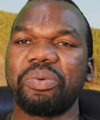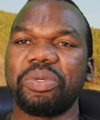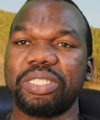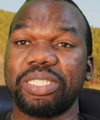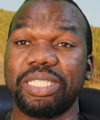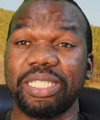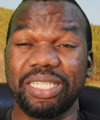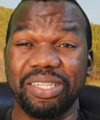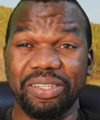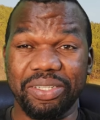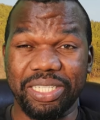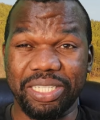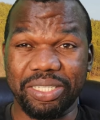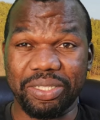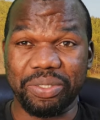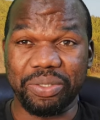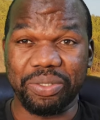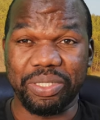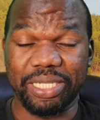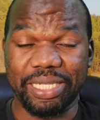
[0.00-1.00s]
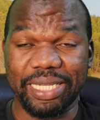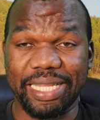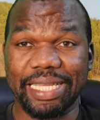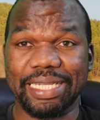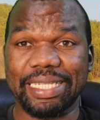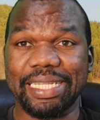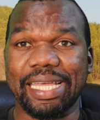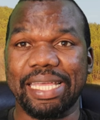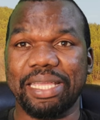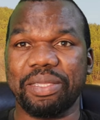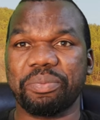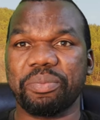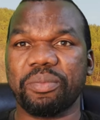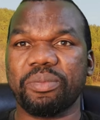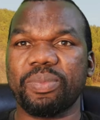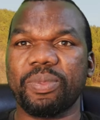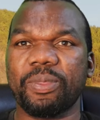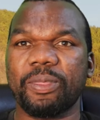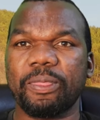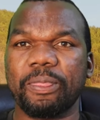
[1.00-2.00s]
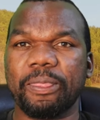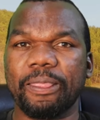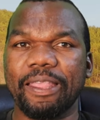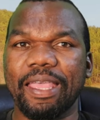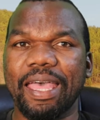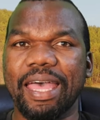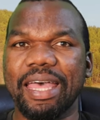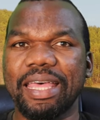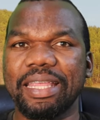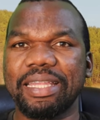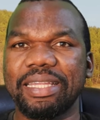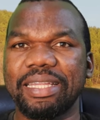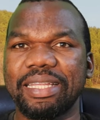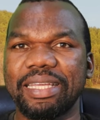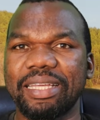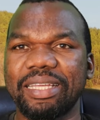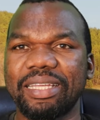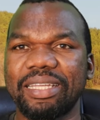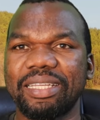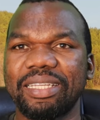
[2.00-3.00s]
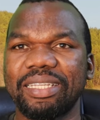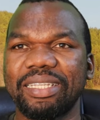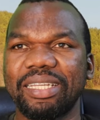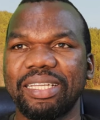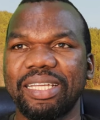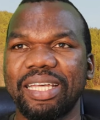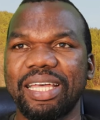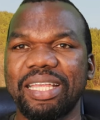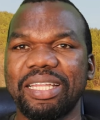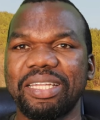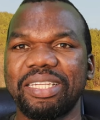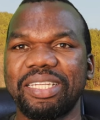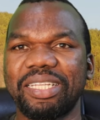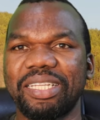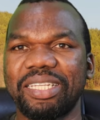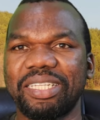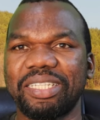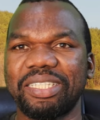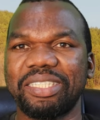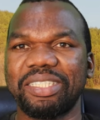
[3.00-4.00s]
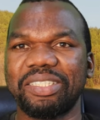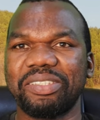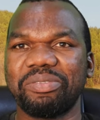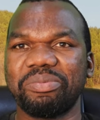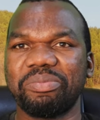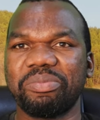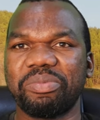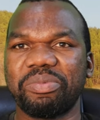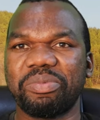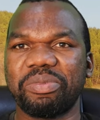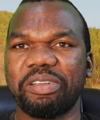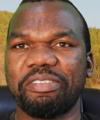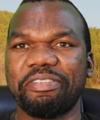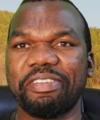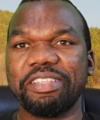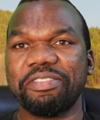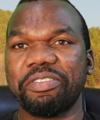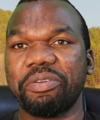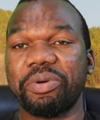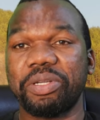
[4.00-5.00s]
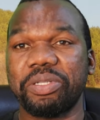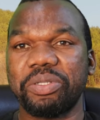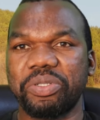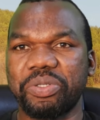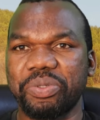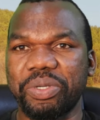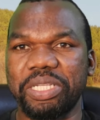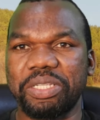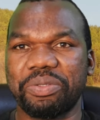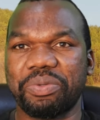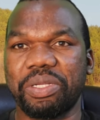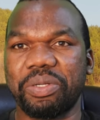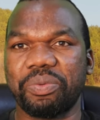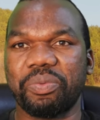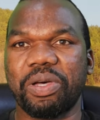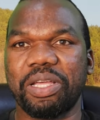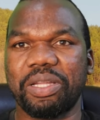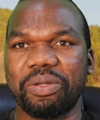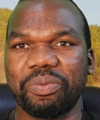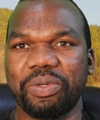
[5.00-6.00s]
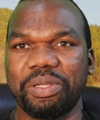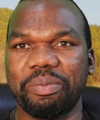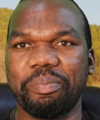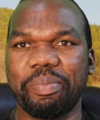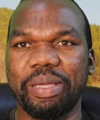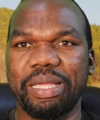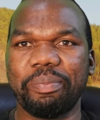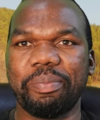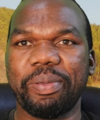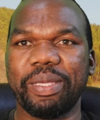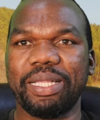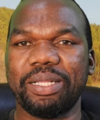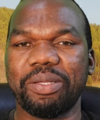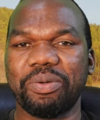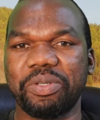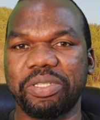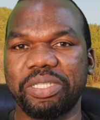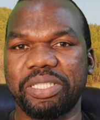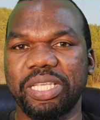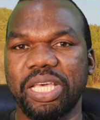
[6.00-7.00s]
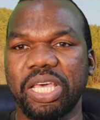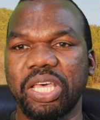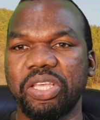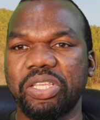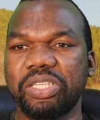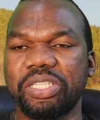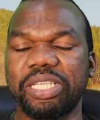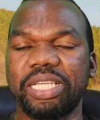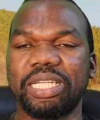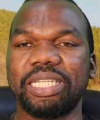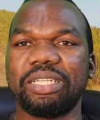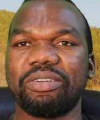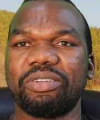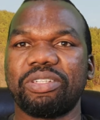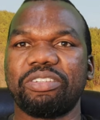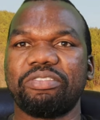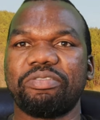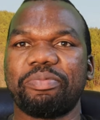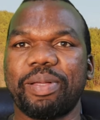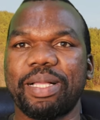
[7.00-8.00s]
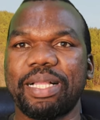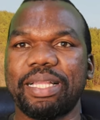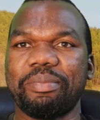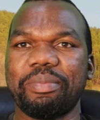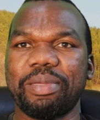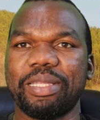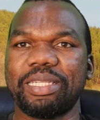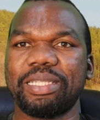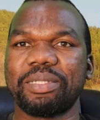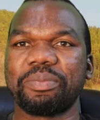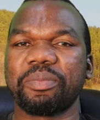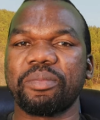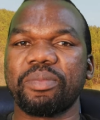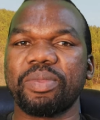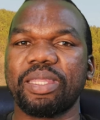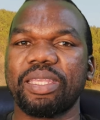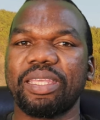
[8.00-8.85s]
which did not include a necktie. And fast forward to 2021, when Ben Phiri was sent out of Parliament,